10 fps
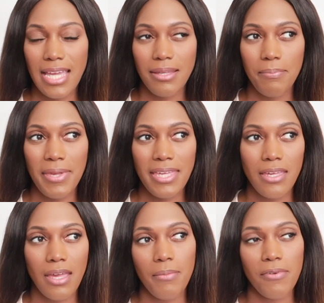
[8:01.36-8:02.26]
and I'm
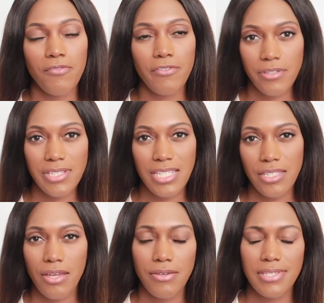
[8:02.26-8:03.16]
picking up a fruity
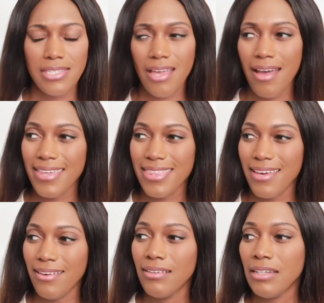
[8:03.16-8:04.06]
note. It's
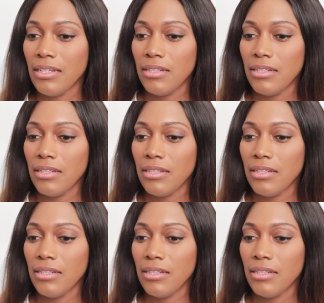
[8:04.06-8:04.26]
either,